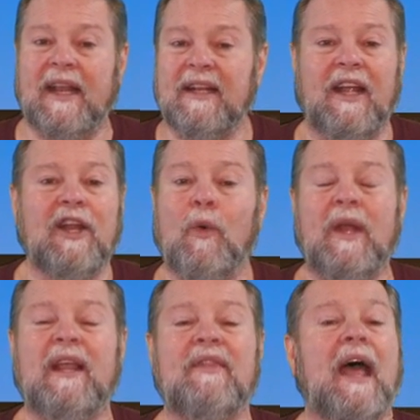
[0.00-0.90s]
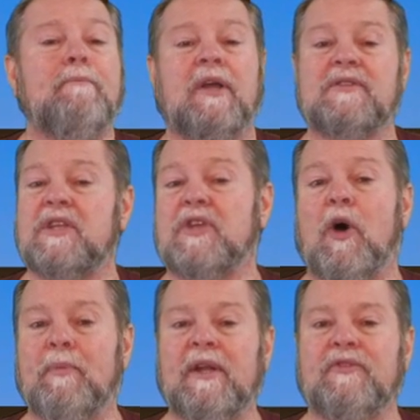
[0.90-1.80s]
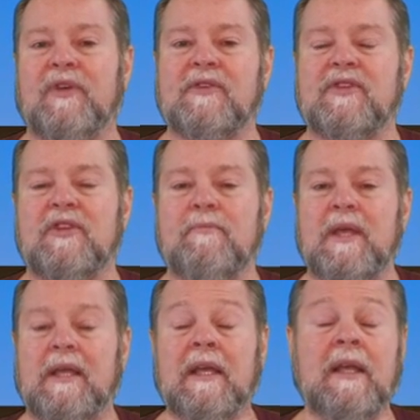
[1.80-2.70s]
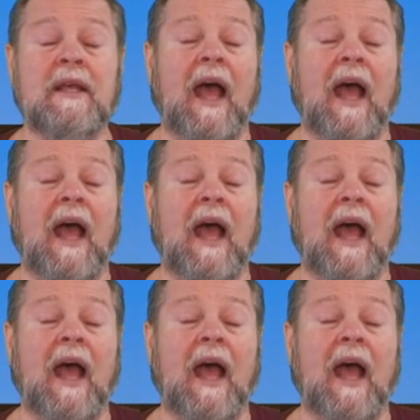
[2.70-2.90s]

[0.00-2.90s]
He doesn't know any of that because it's all been entrusted to me.